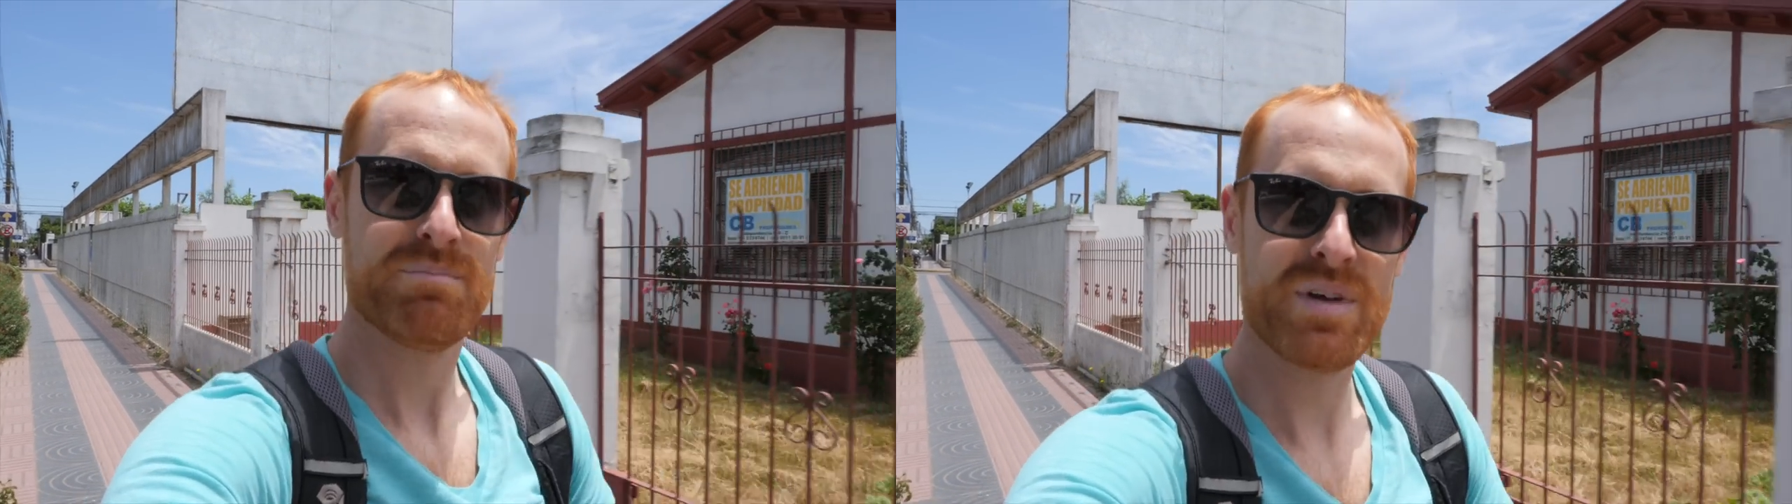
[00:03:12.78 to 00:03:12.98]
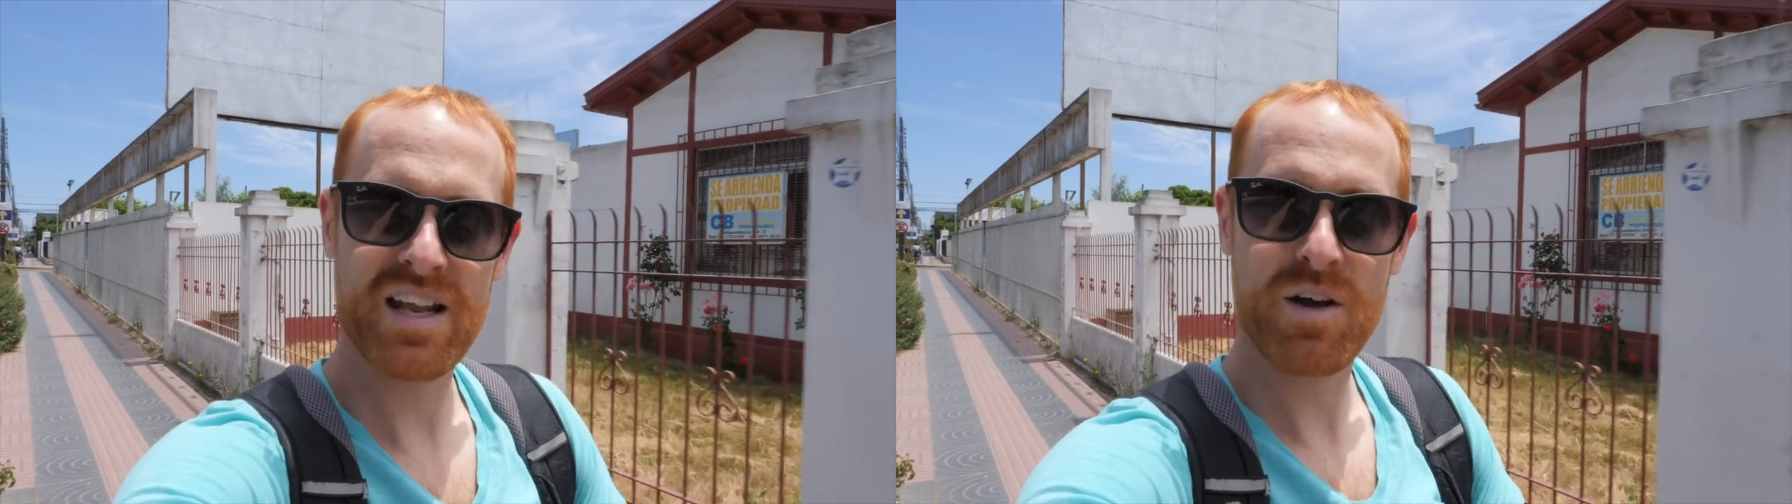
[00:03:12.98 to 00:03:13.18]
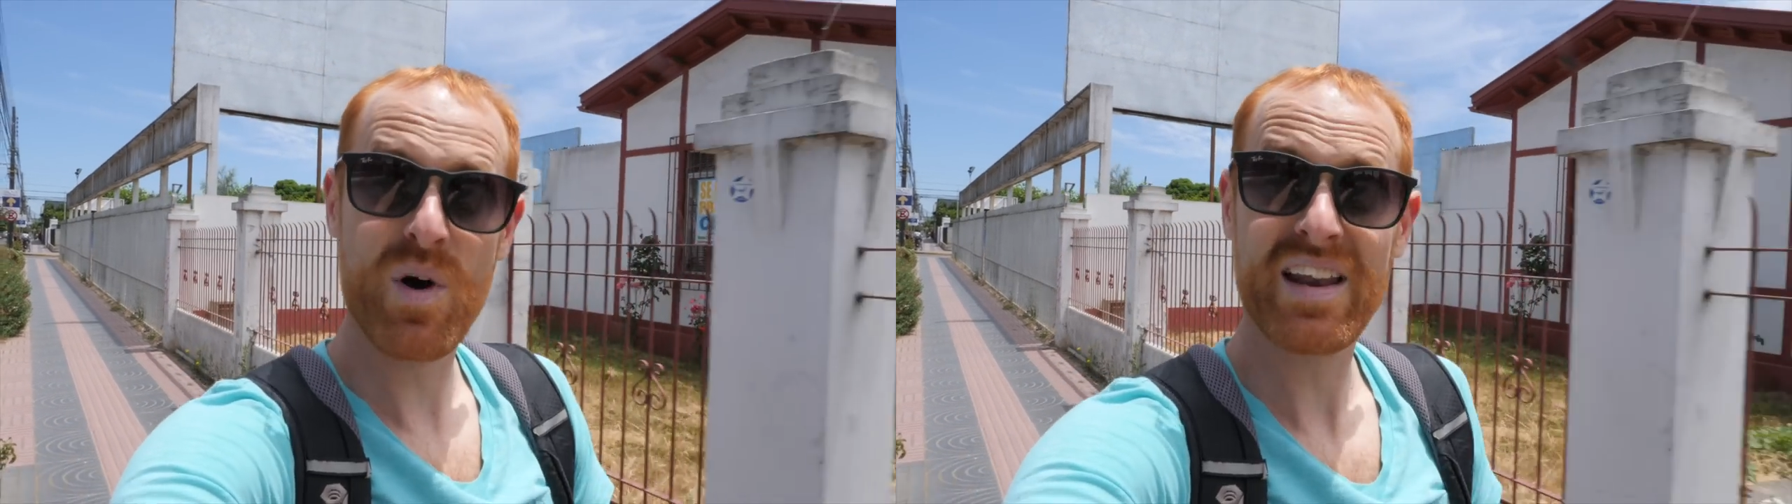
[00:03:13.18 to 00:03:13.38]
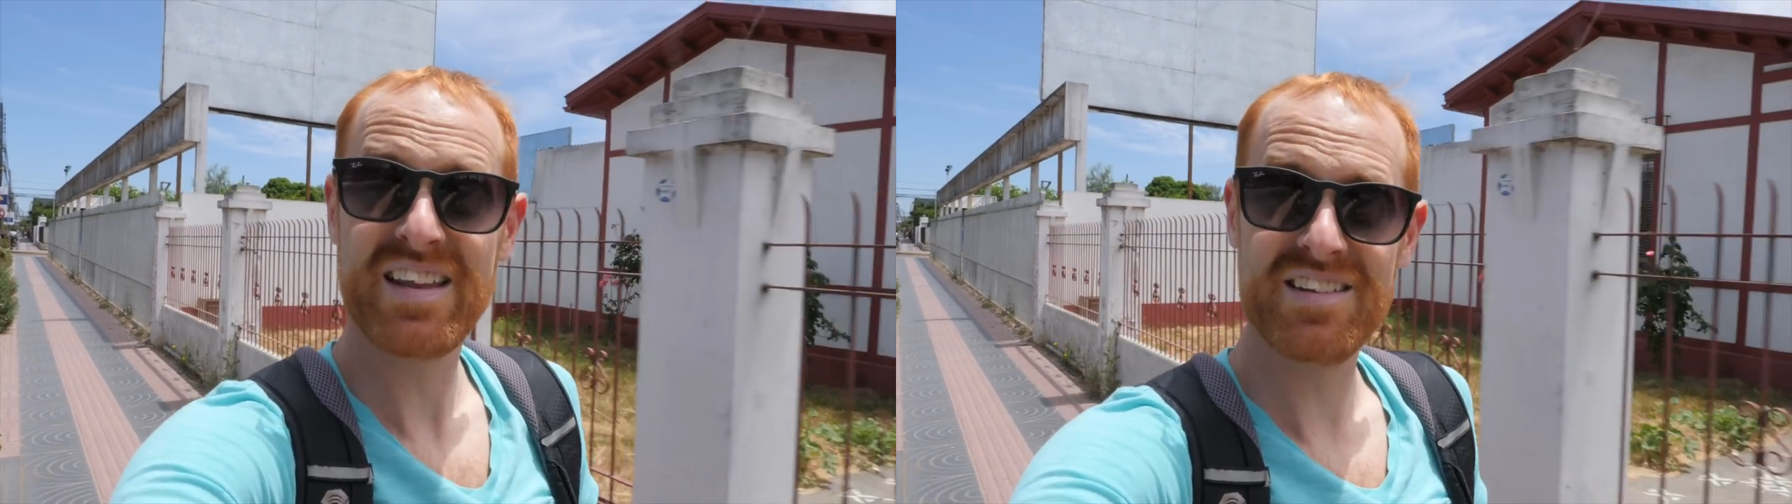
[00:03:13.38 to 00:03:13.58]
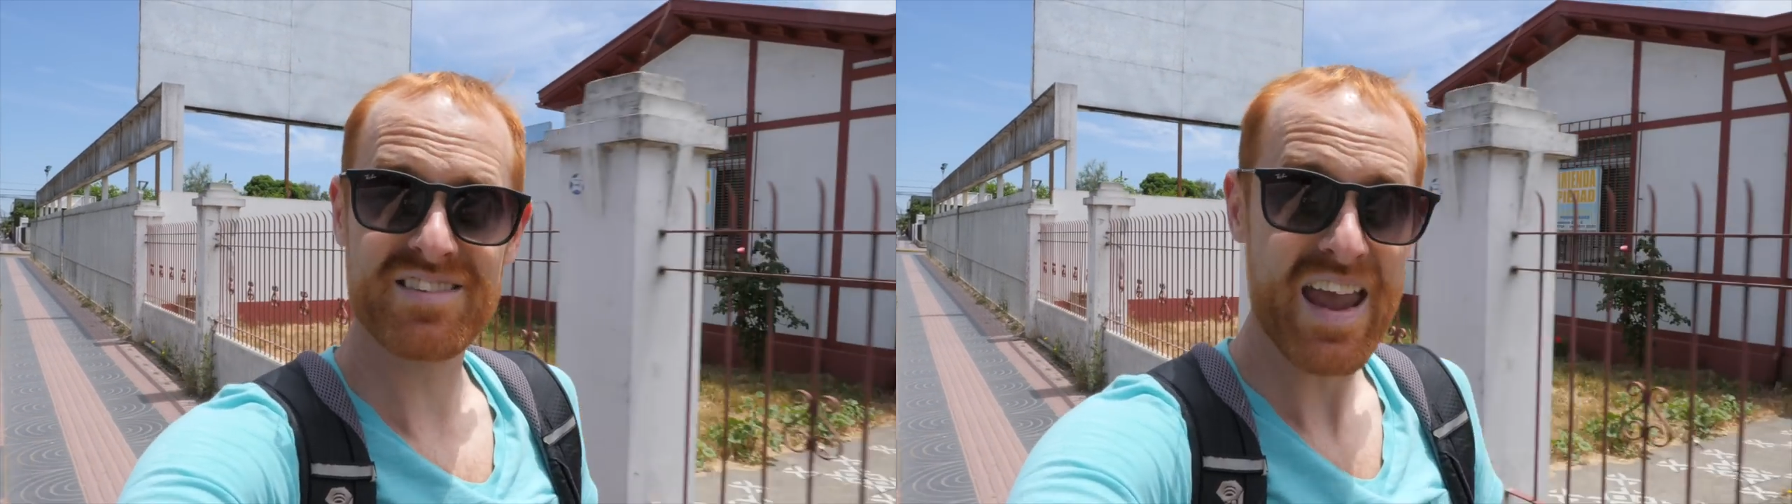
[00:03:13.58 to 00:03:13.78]
meaning when
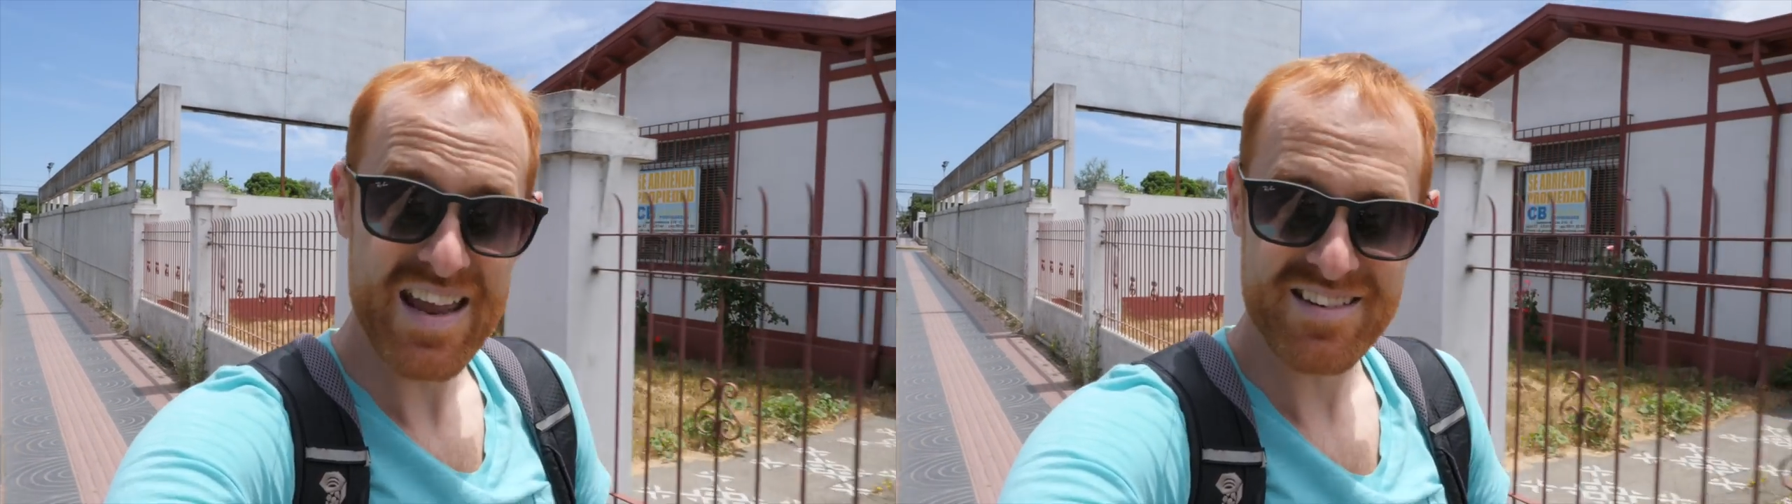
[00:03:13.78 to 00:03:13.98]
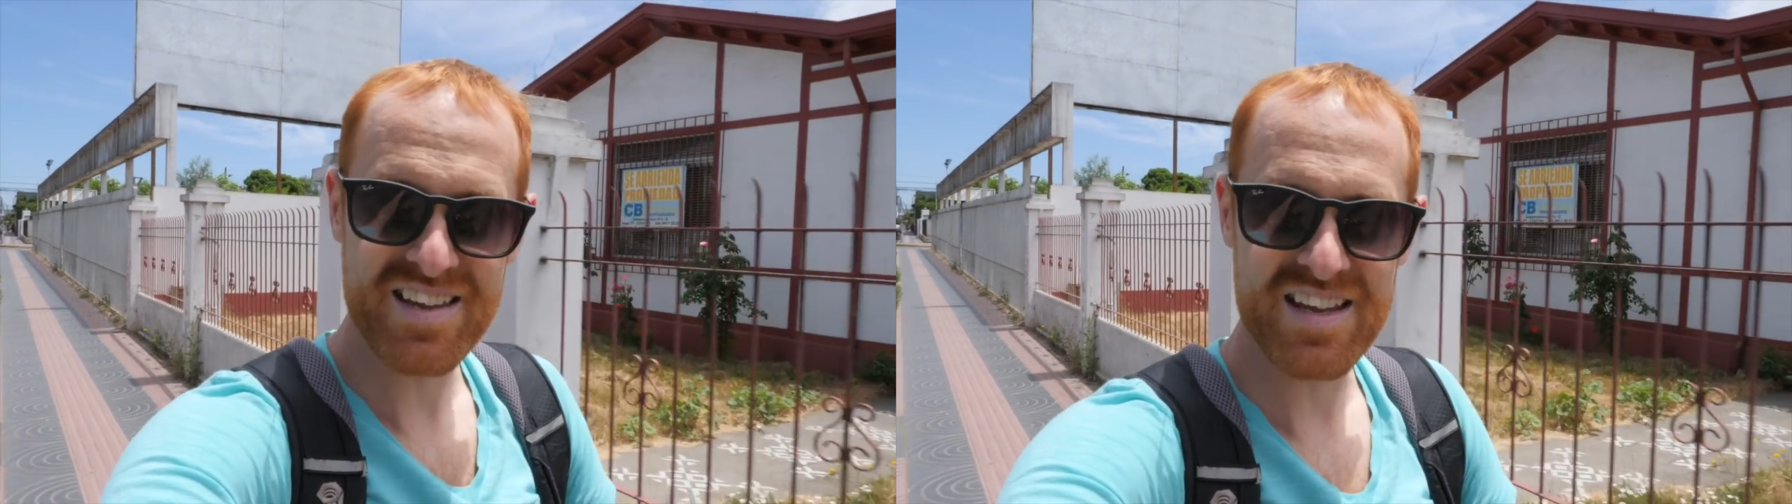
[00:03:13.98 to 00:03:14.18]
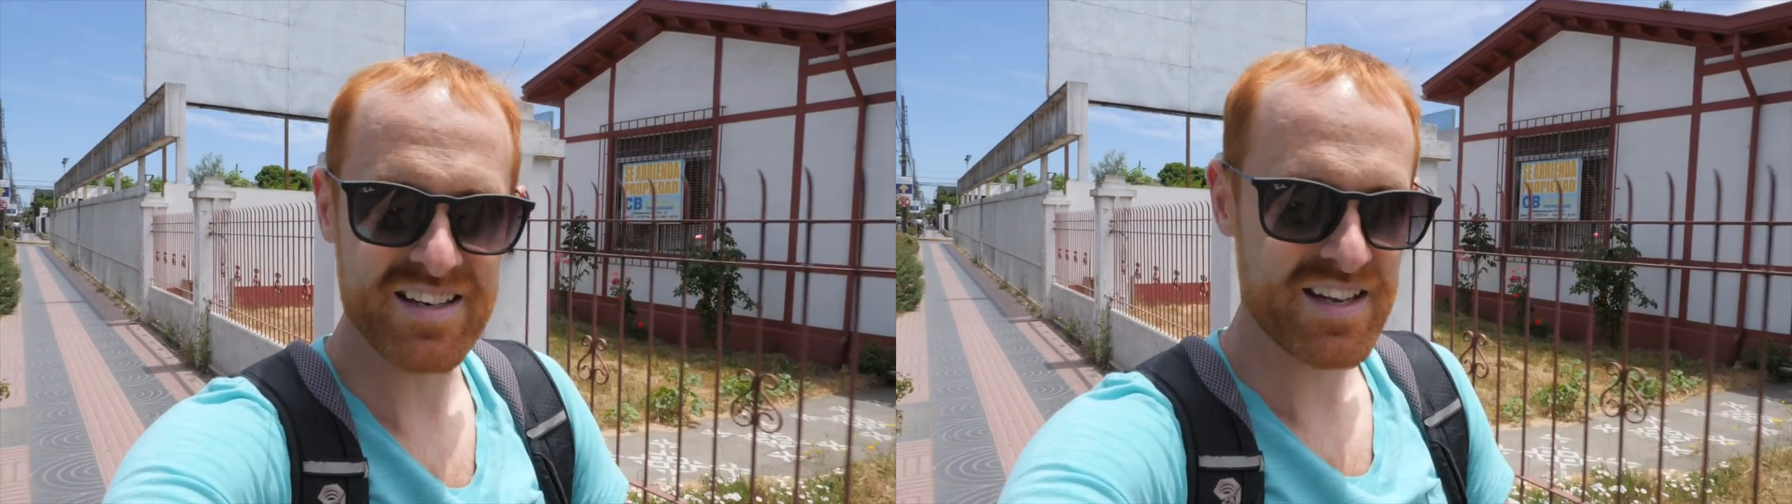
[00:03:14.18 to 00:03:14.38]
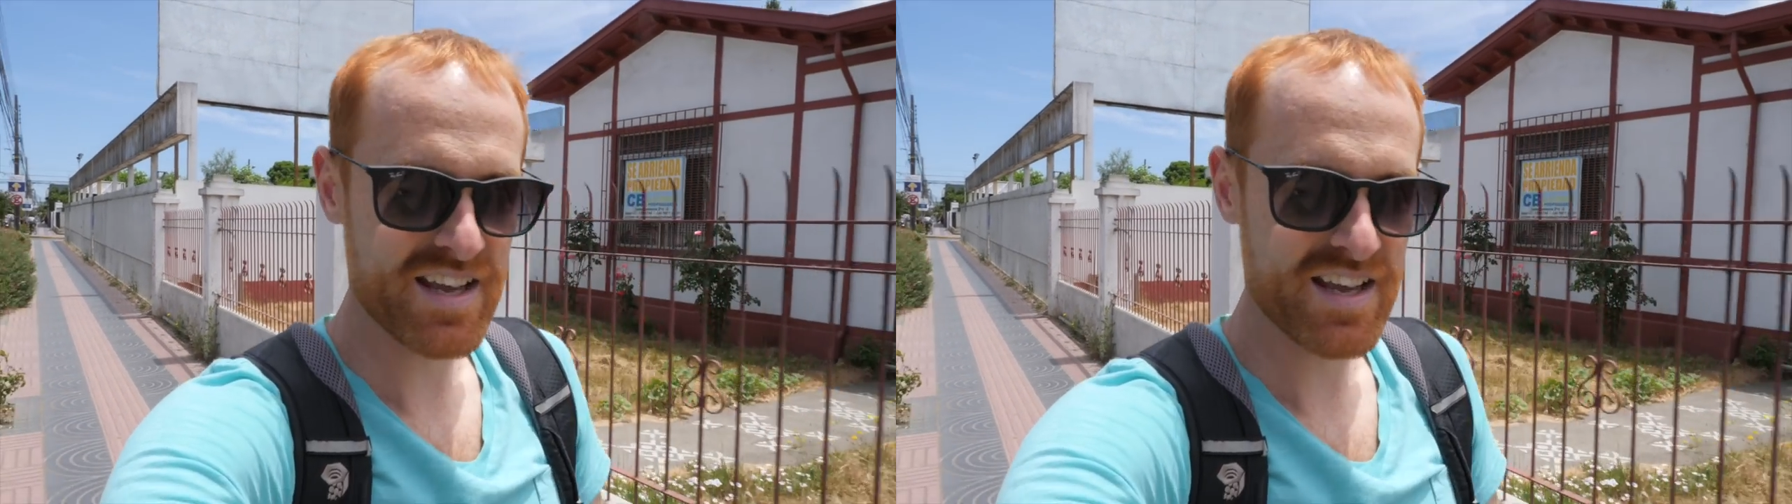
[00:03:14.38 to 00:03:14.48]
he's 18,